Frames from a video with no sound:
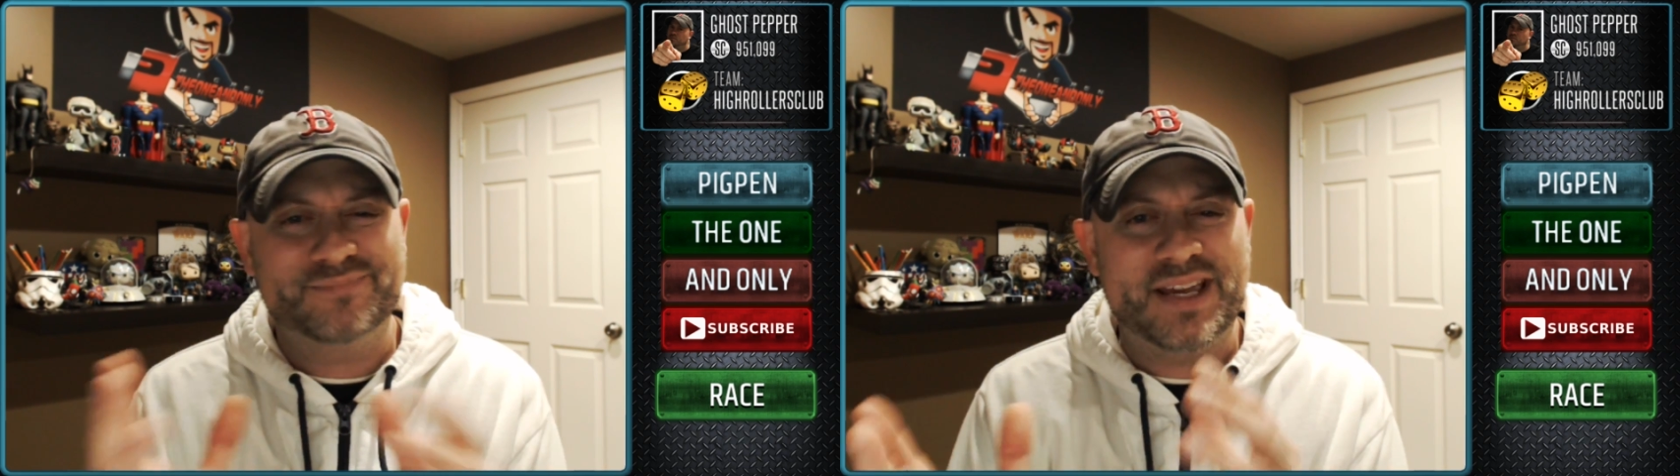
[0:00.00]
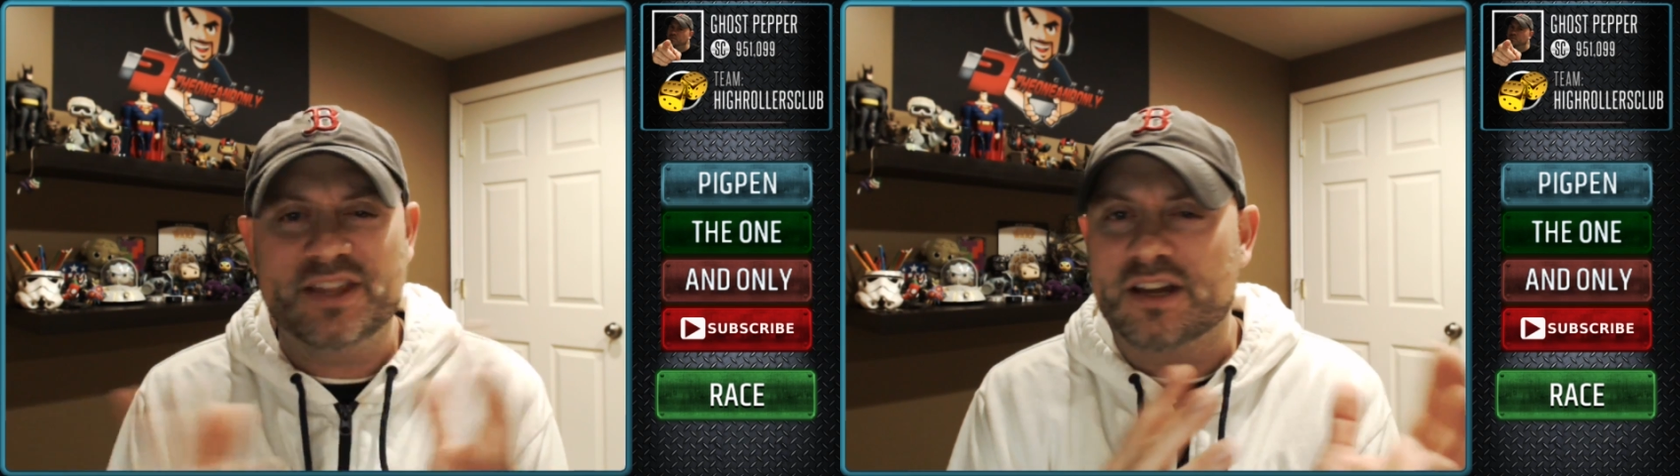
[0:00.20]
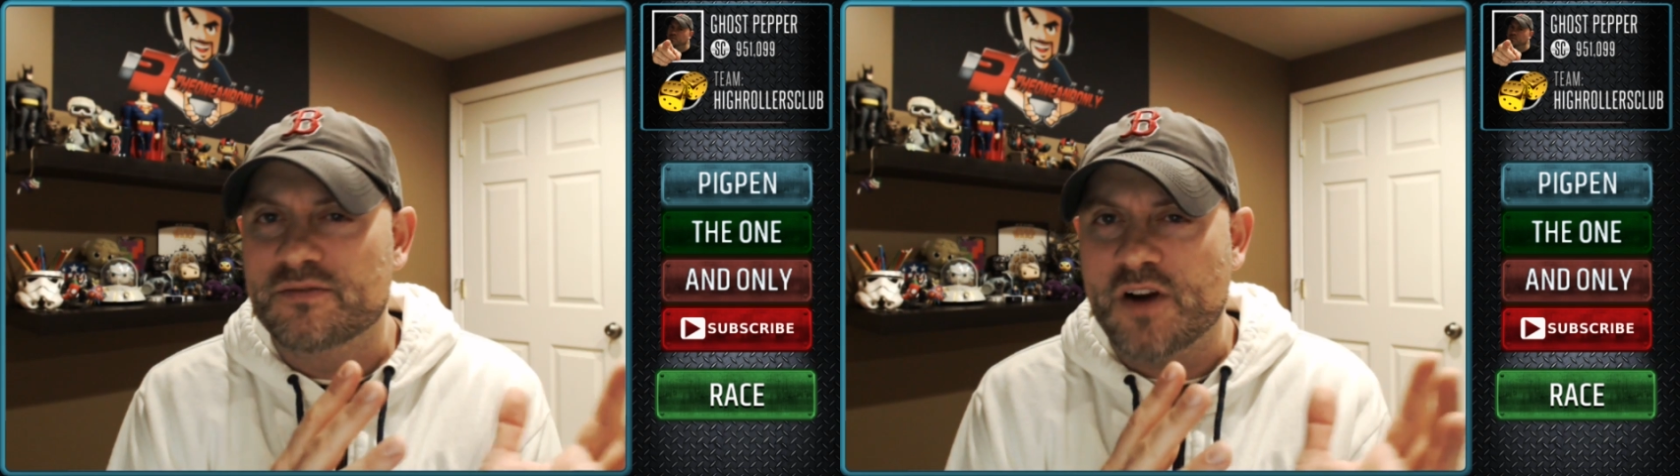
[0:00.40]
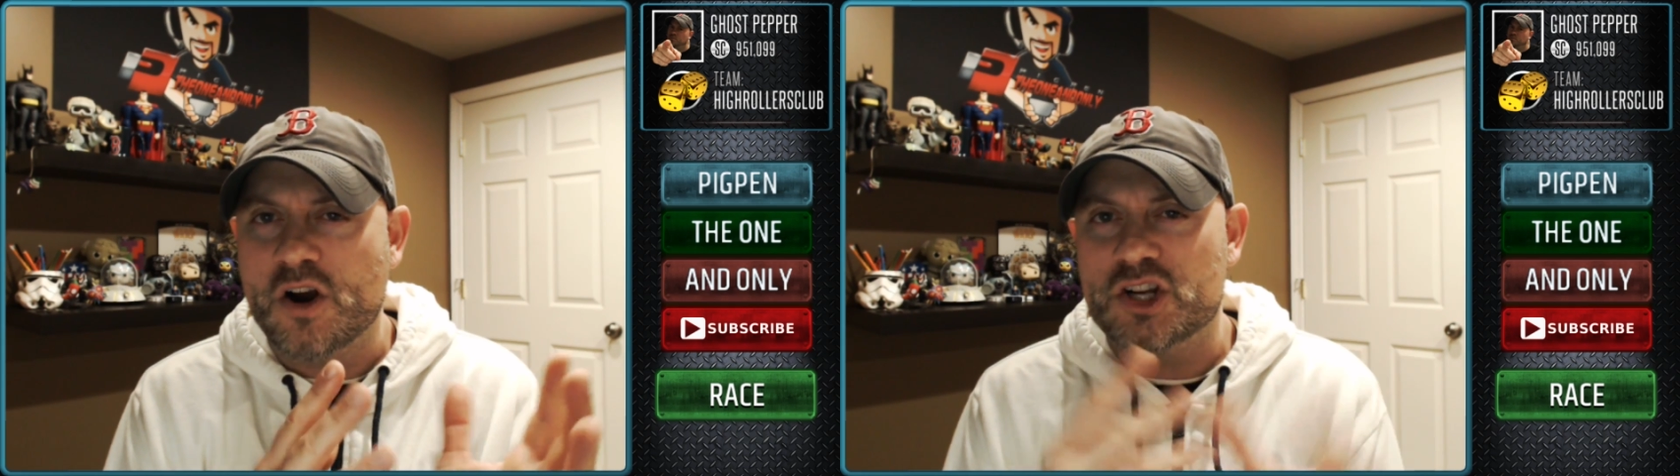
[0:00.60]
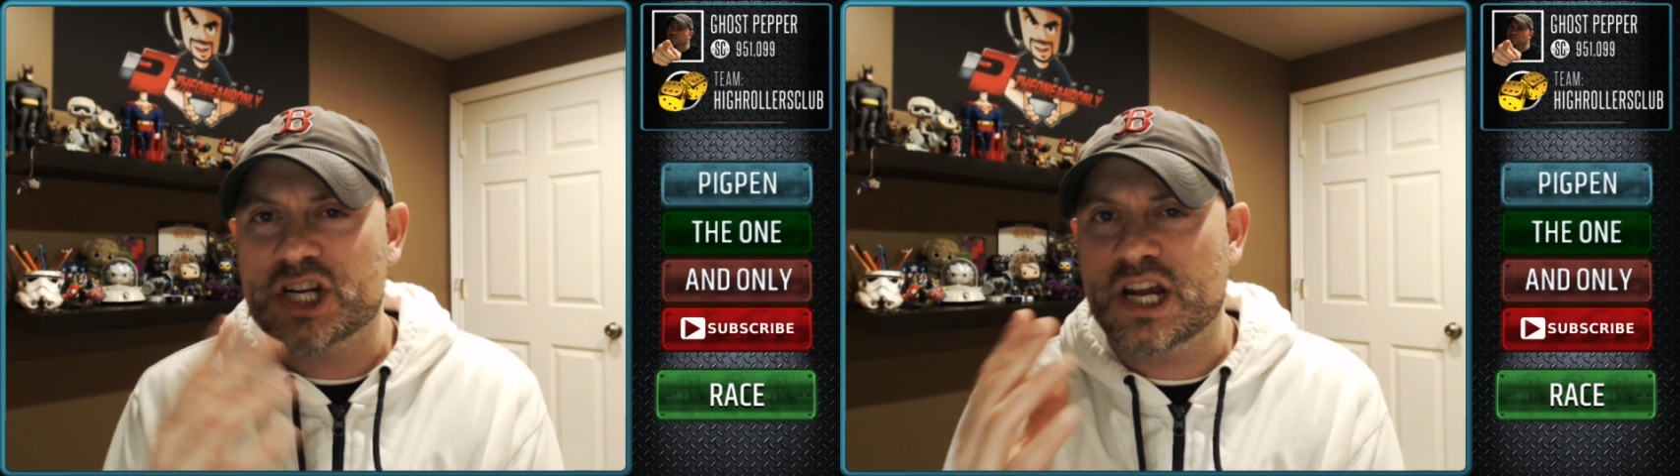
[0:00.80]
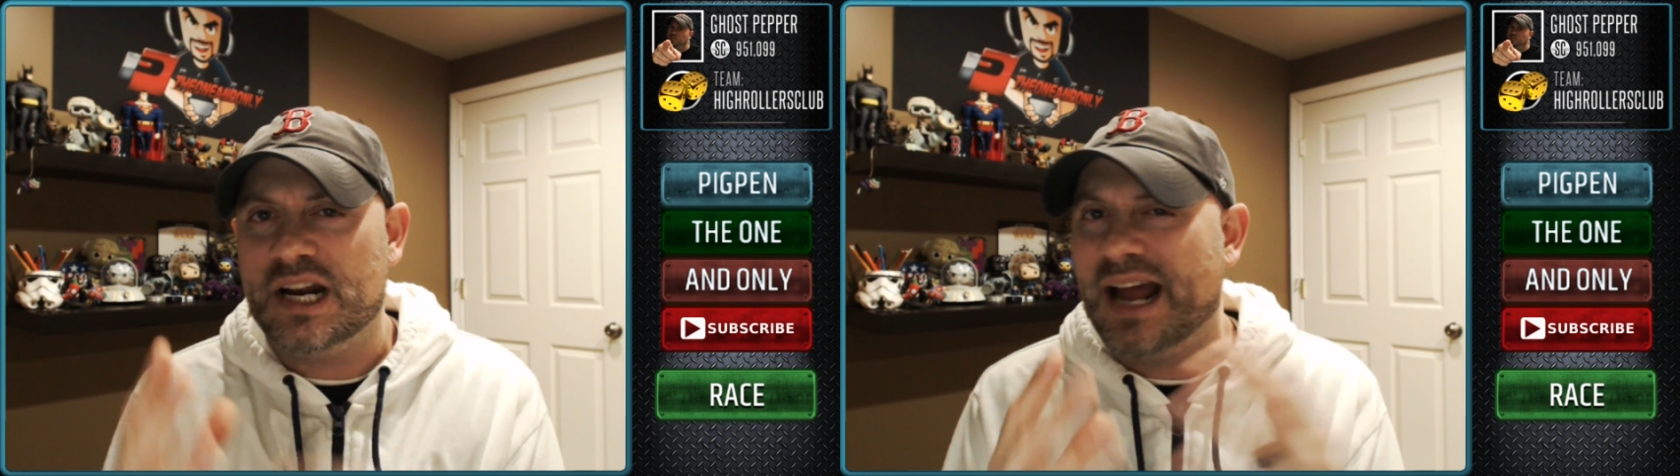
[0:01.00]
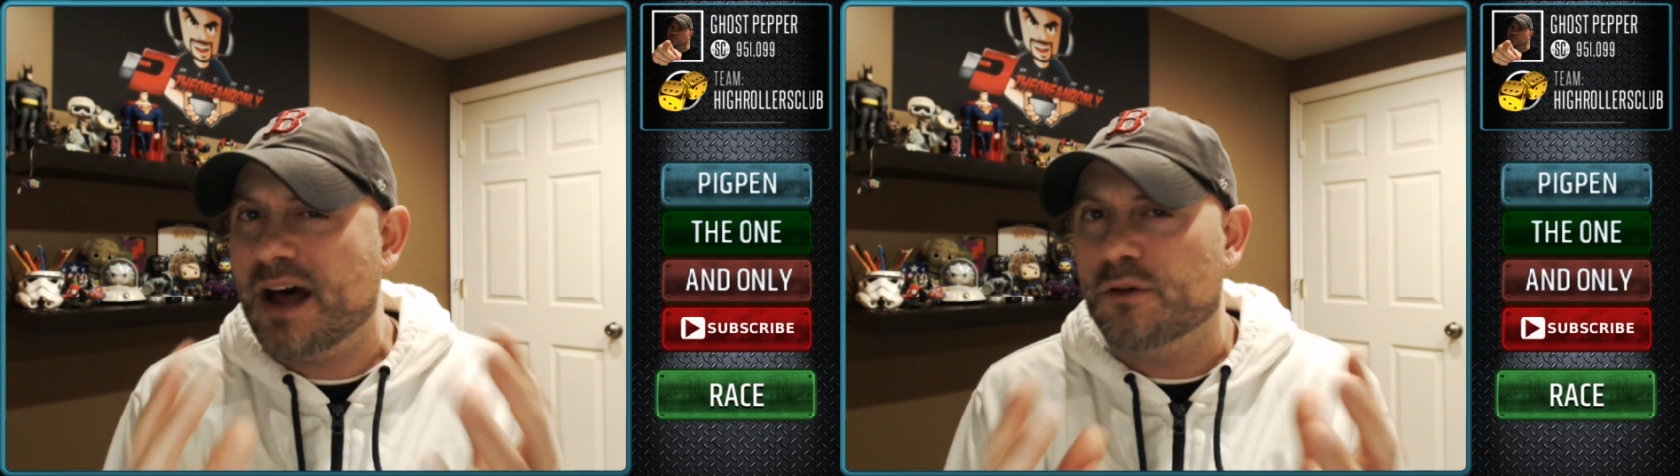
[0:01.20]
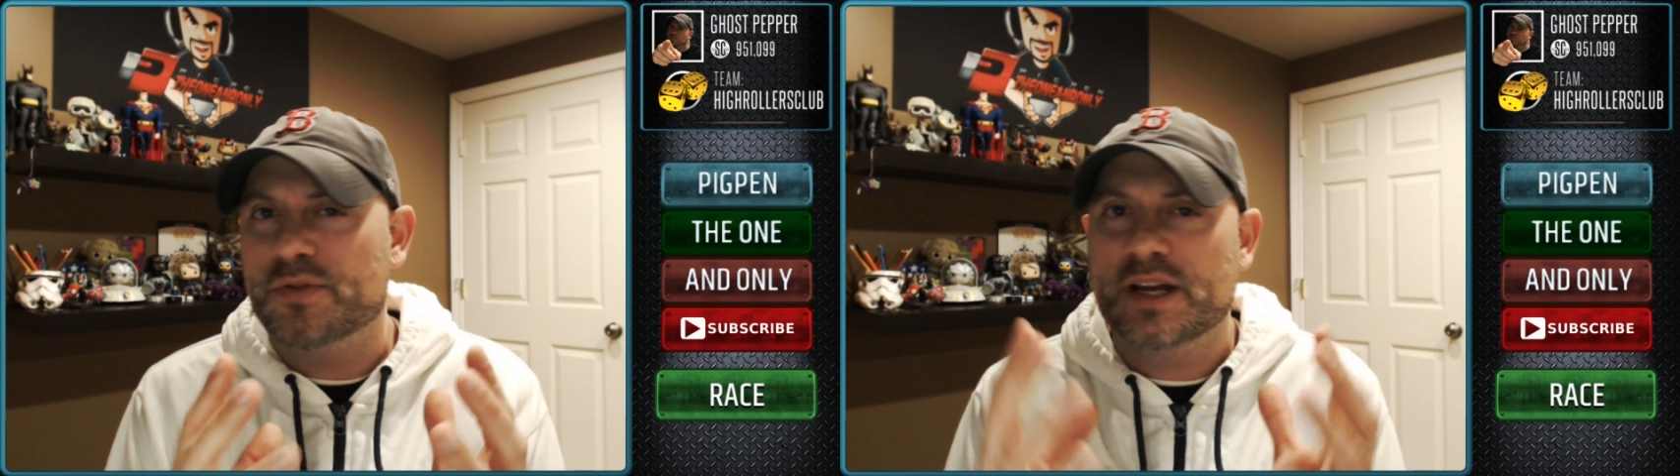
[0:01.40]
and the conversion and
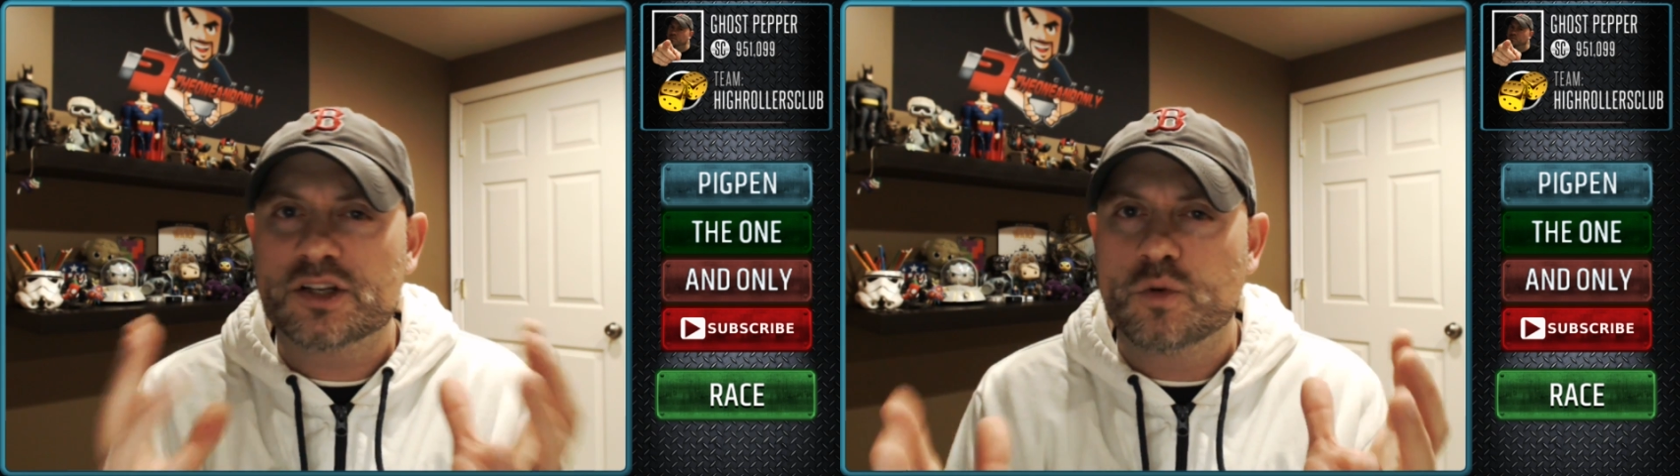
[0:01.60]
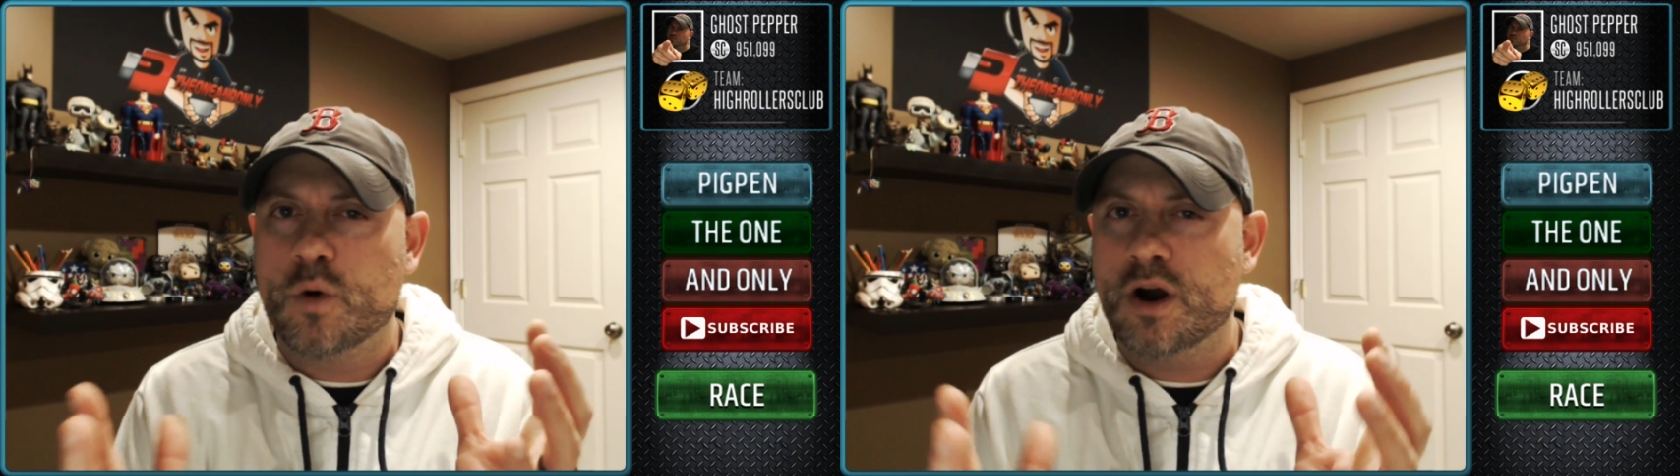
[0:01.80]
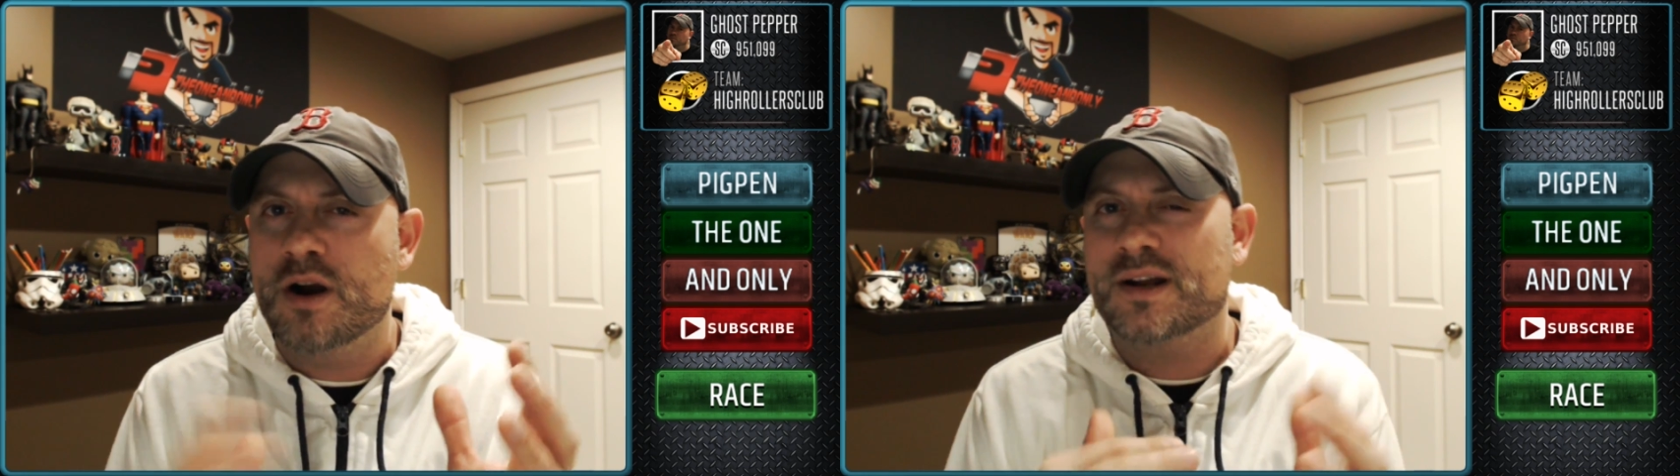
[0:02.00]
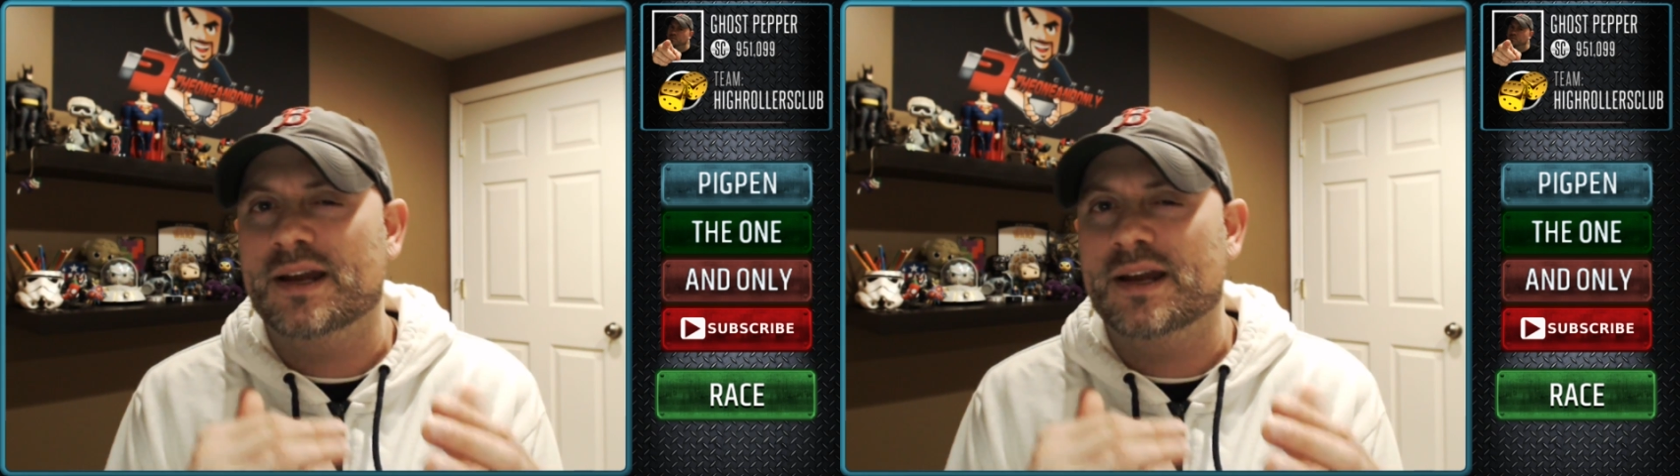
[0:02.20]
how things work.